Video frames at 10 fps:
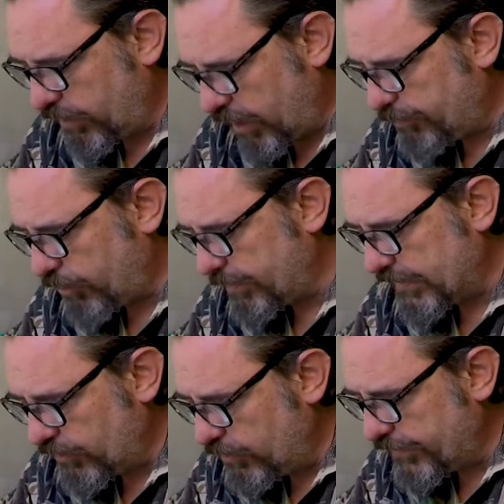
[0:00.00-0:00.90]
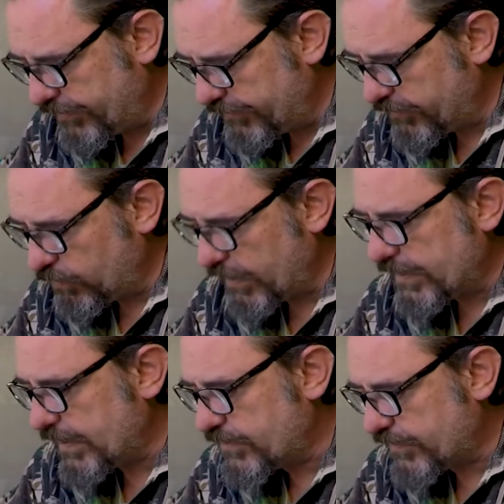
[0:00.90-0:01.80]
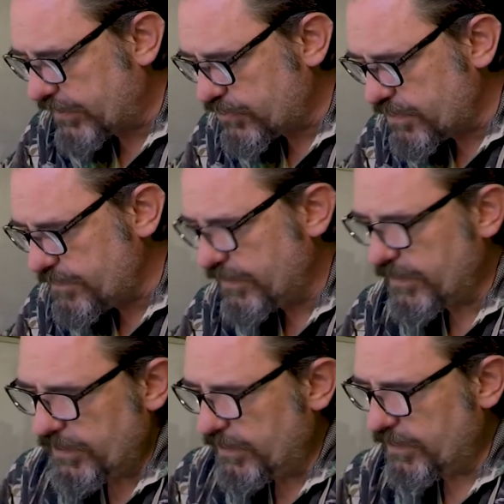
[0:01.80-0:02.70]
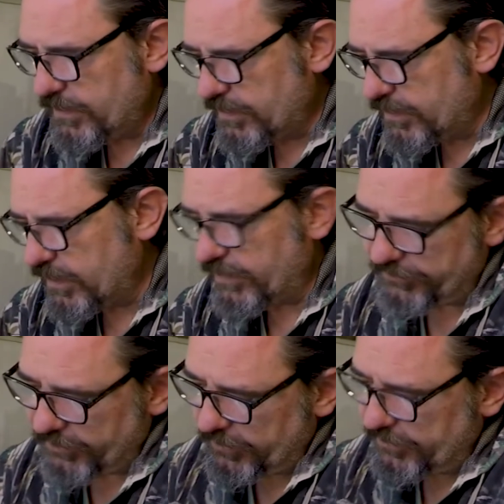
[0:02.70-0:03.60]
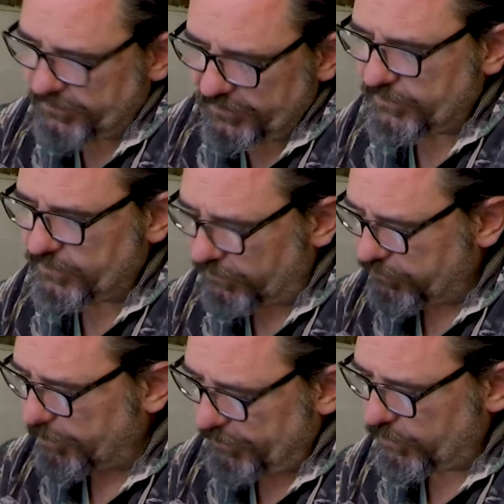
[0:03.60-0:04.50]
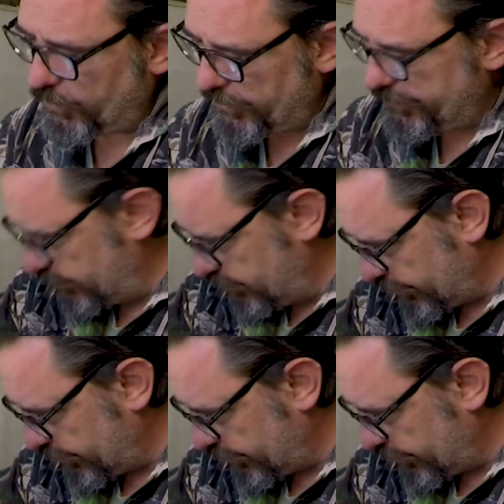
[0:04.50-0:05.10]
I'll probably do with this is weight each section. So it sits on top of the water or